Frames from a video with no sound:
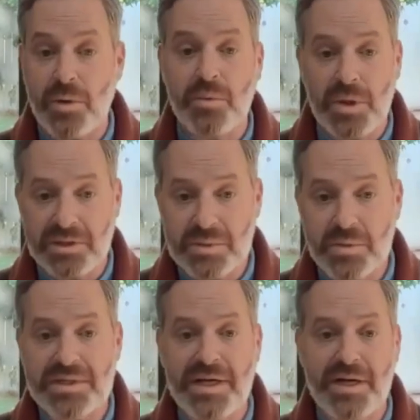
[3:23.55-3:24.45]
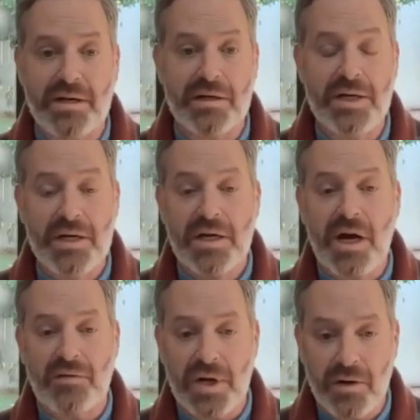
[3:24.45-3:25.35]
Gordon Willis was there,
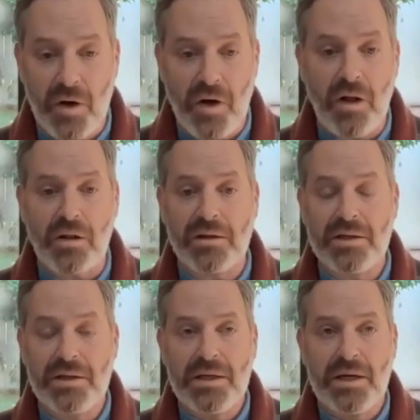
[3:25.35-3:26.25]
Conrad Hall,